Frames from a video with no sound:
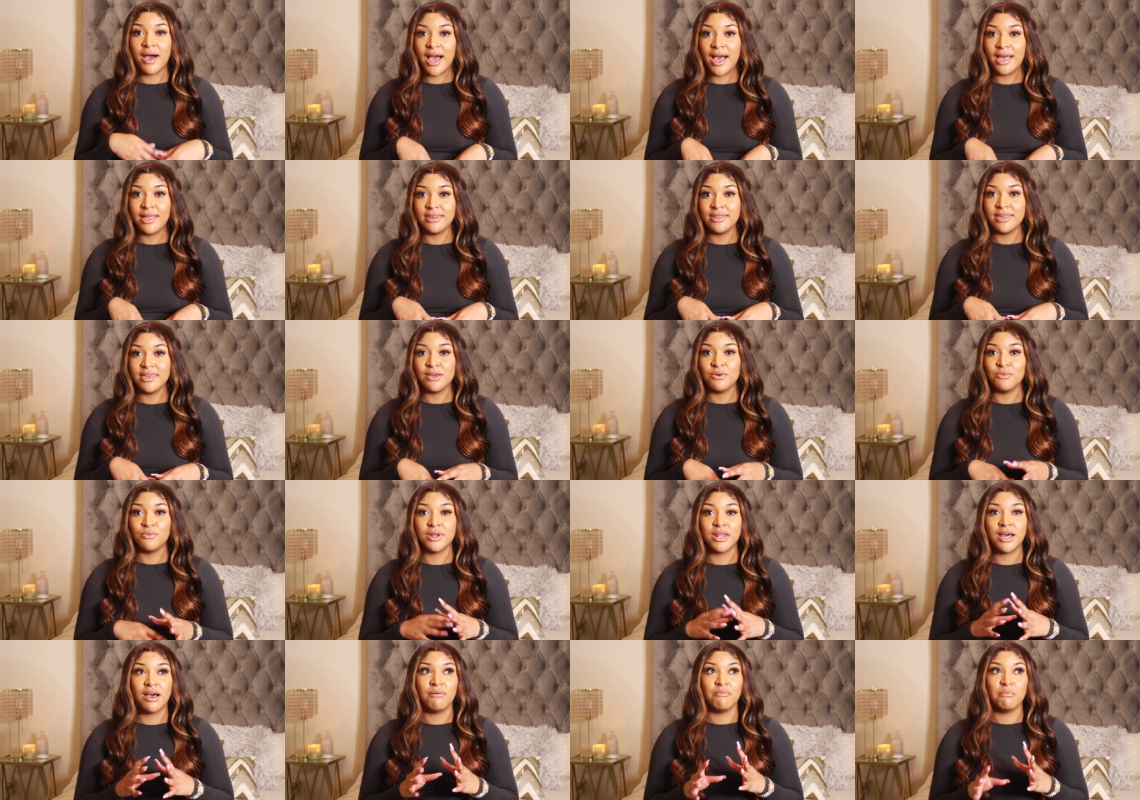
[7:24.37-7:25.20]
i did
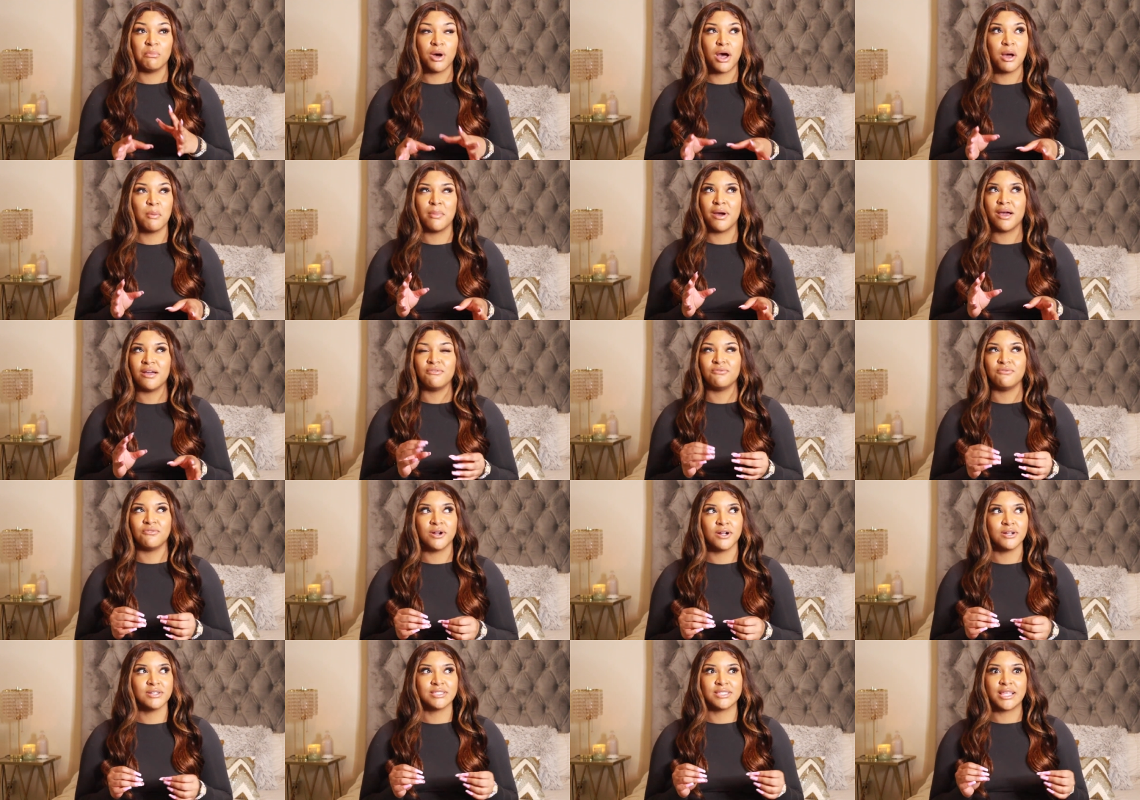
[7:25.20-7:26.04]
when i bought my
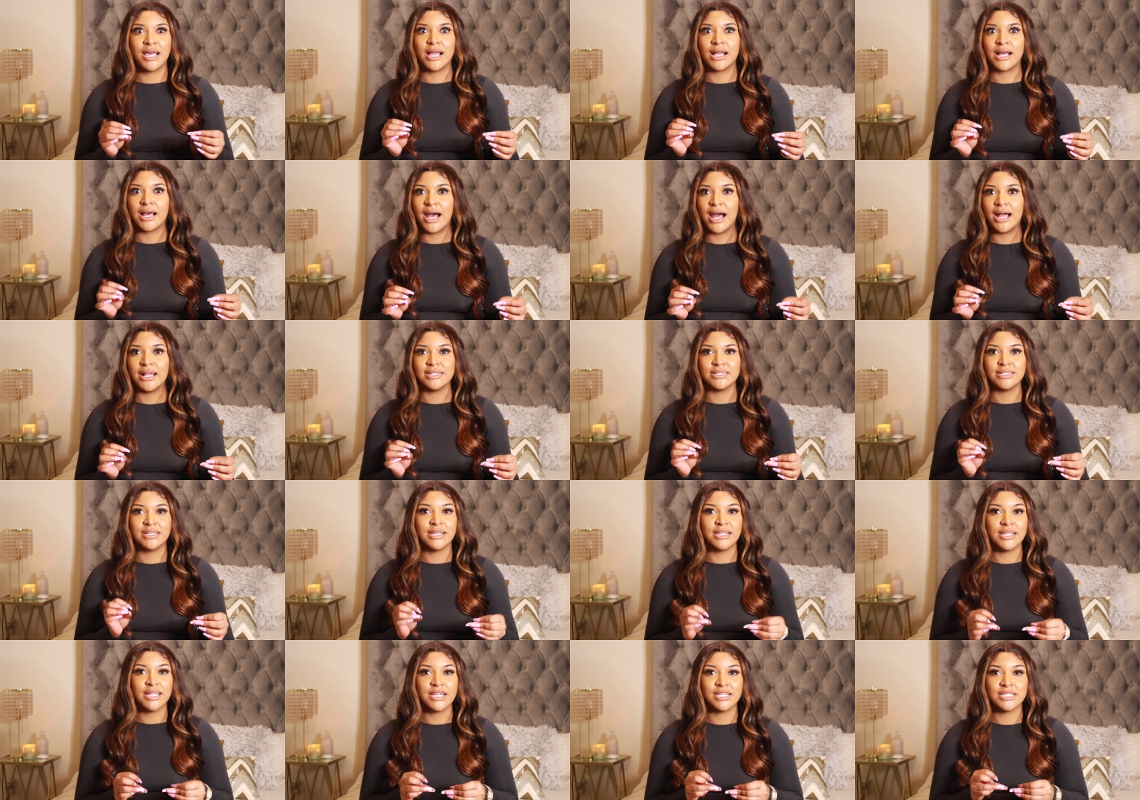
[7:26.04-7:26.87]
first like cotton
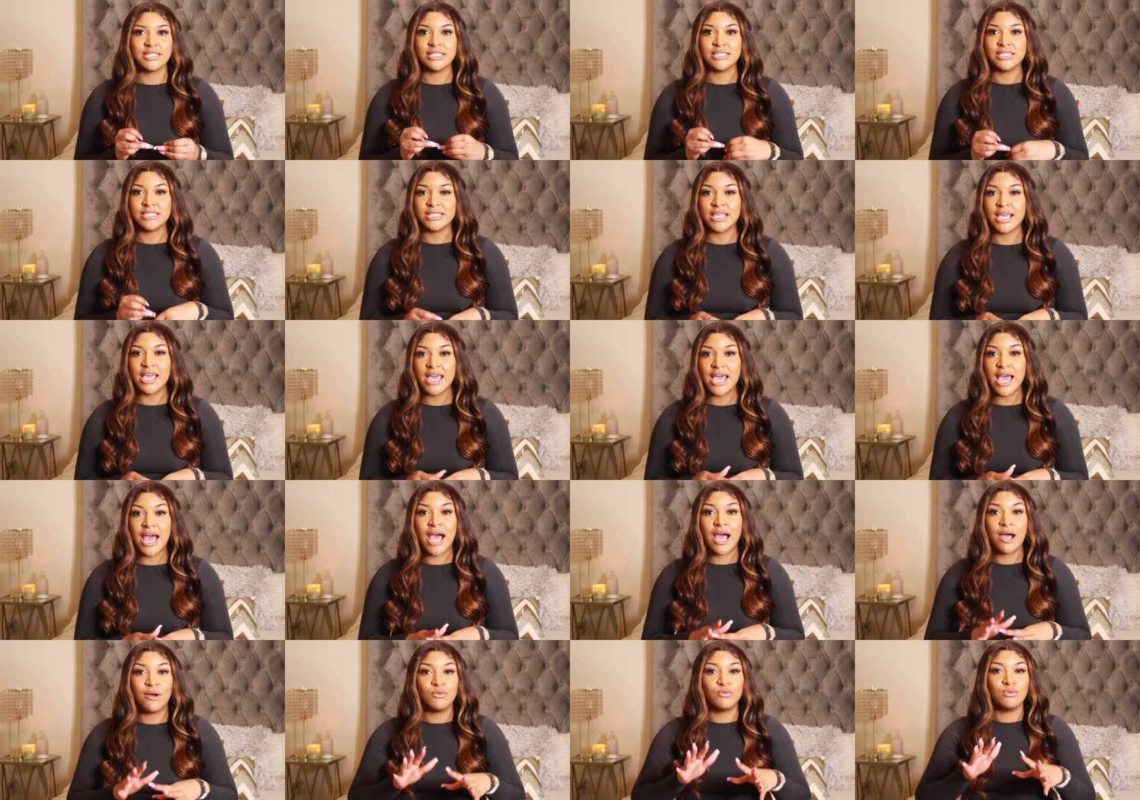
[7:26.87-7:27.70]
collection set
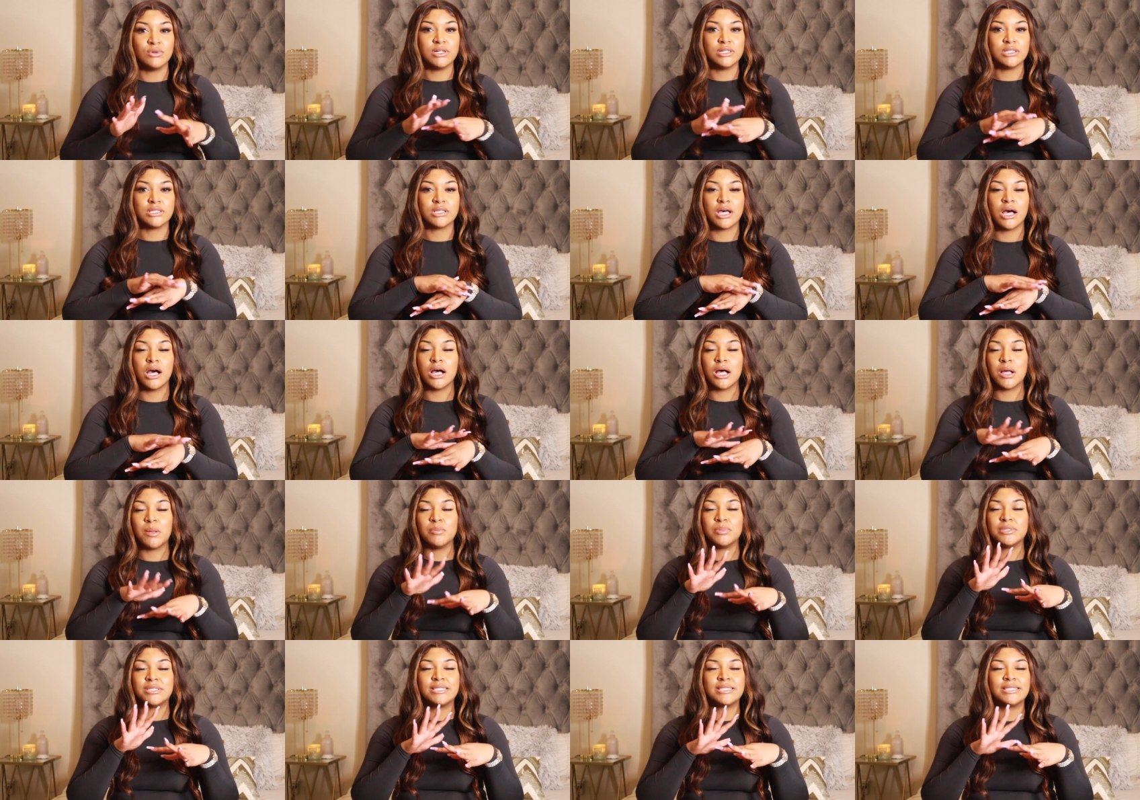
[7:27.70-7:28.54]
i was
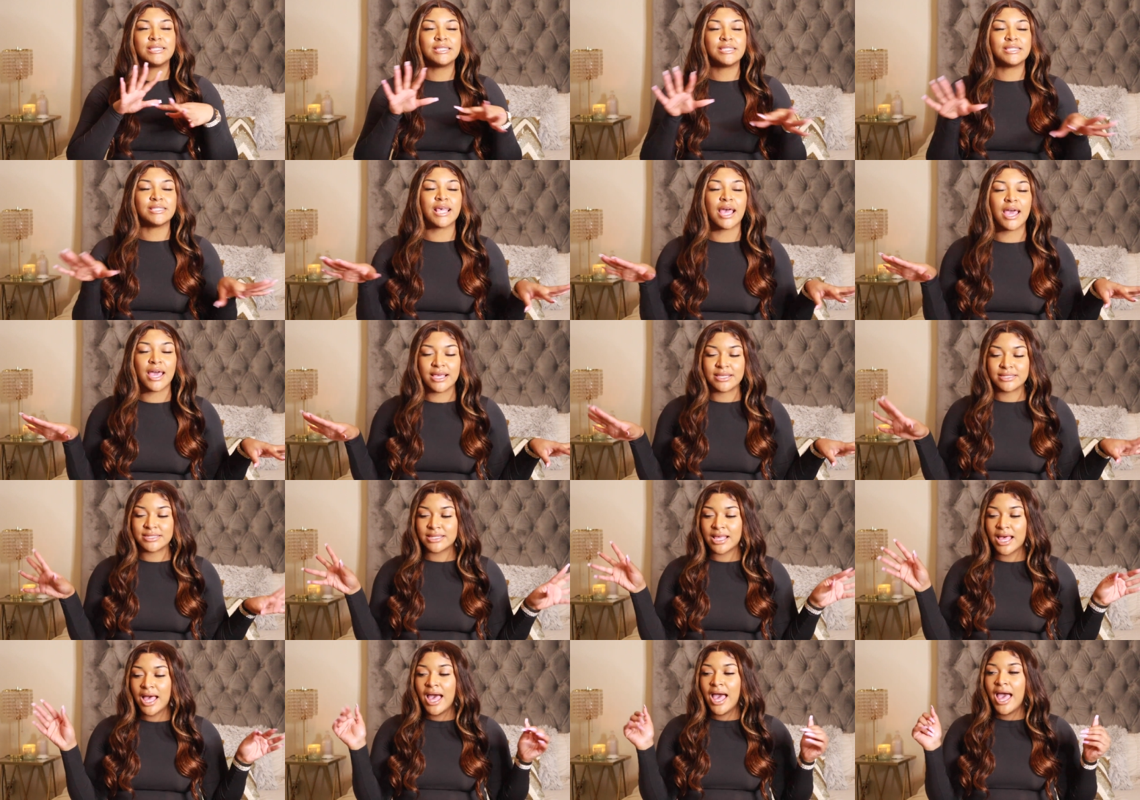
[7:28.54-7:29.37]
obsessed